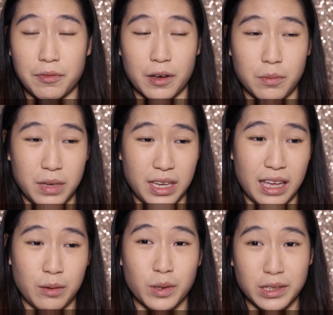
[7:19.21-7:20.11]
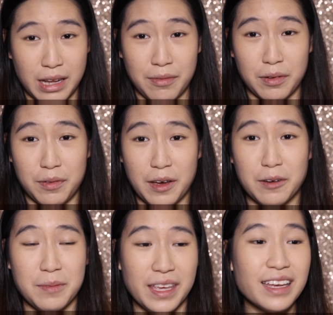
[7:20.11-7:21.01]
failed me and will never
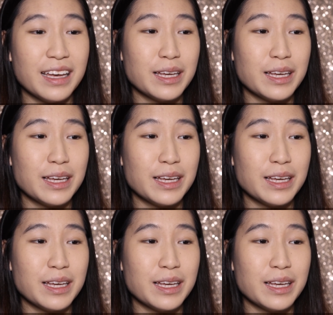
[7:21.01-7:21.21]
fail me.